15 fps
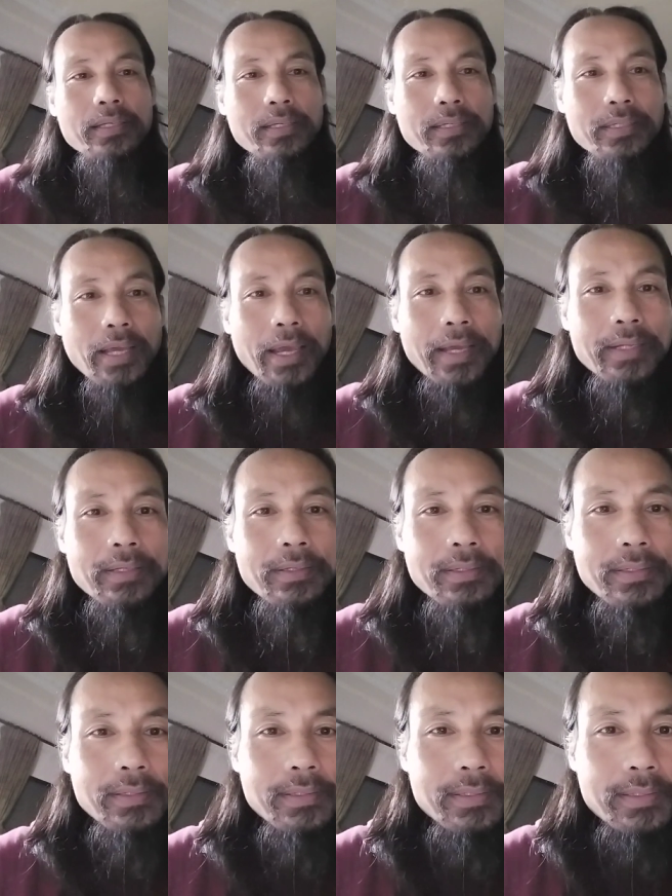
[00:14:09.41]
Then
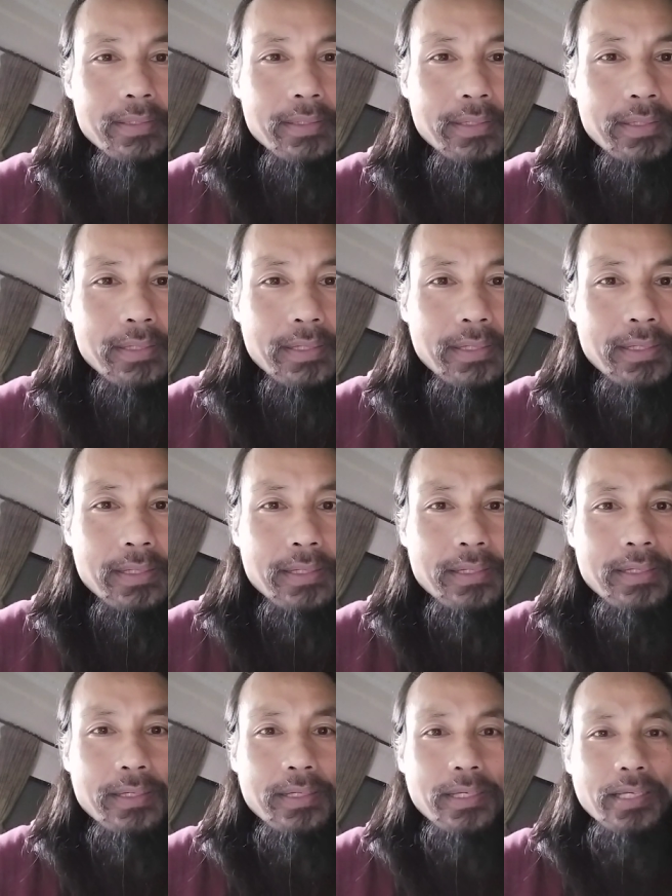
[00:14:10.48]

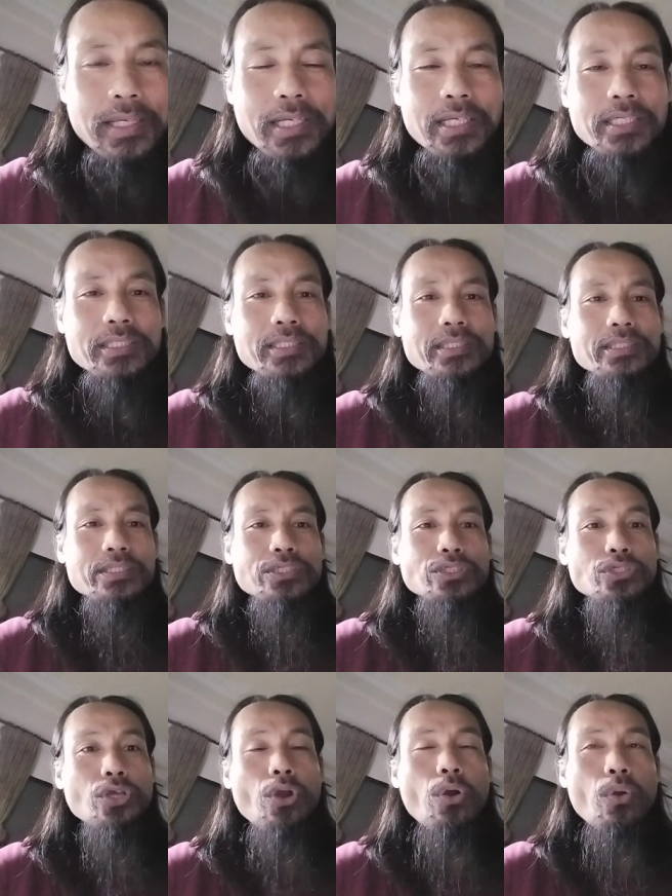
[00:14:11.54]
he
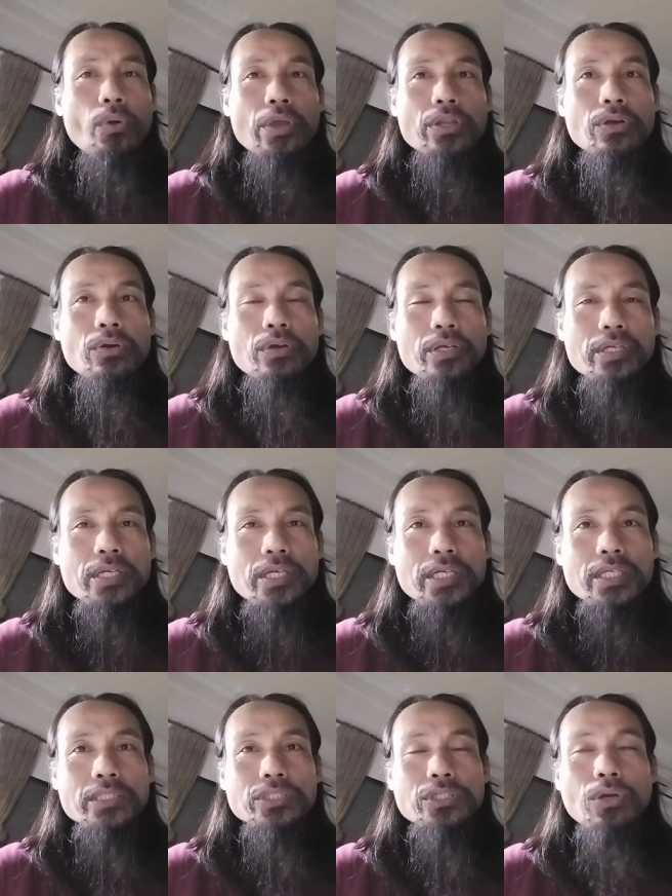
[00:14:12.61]
show
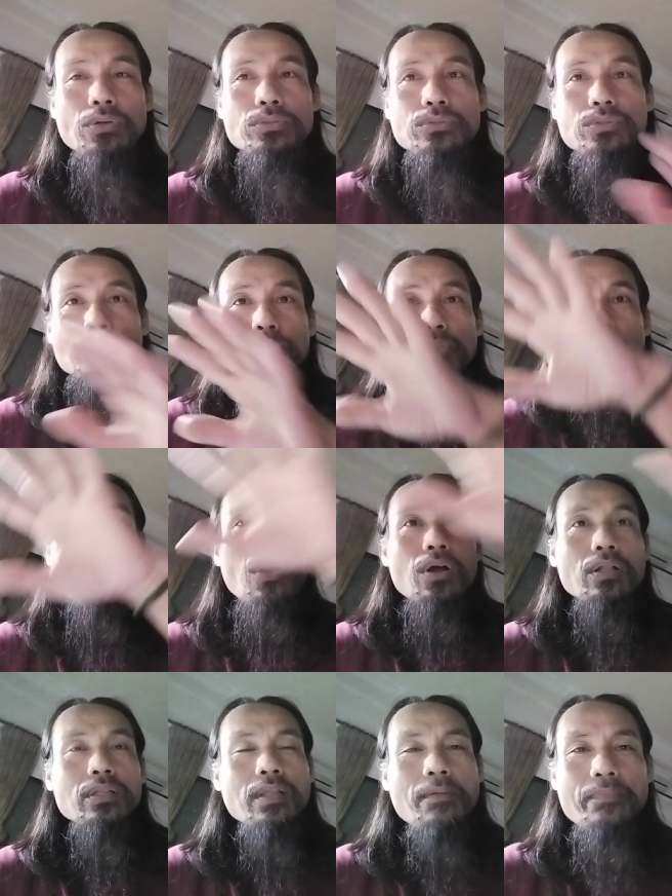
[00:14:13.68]
to
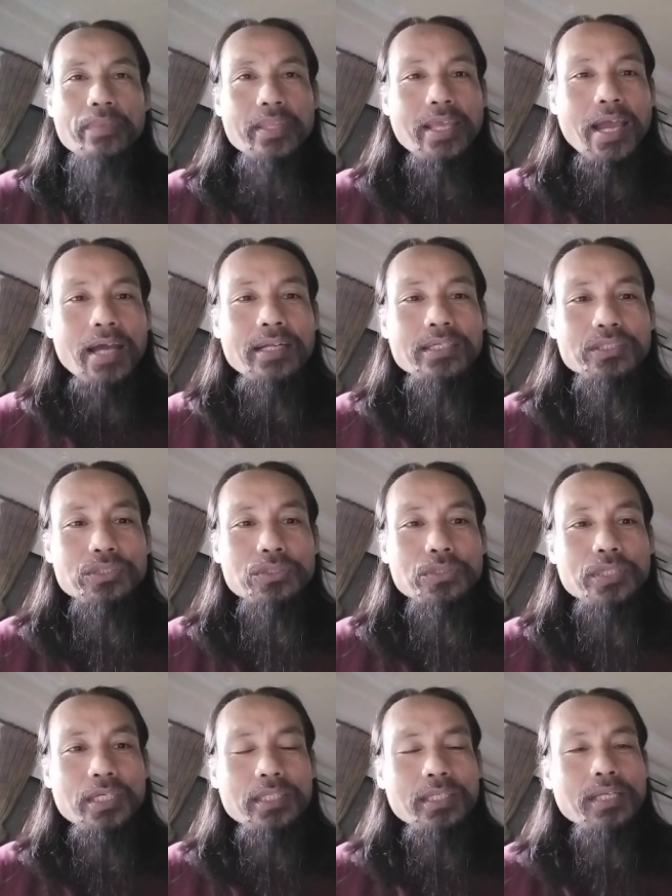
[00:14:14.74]
all the other
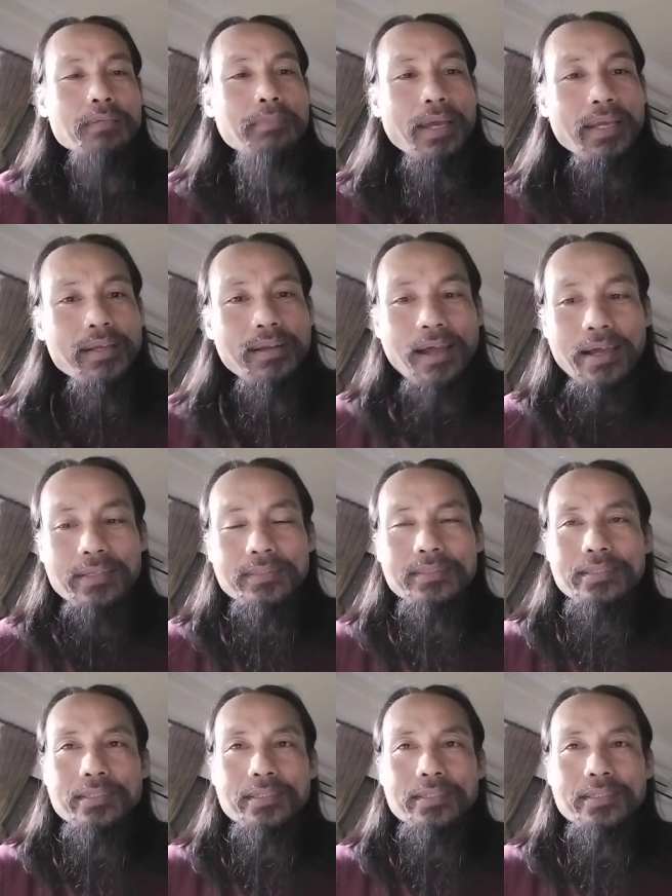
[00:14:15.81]
students in my class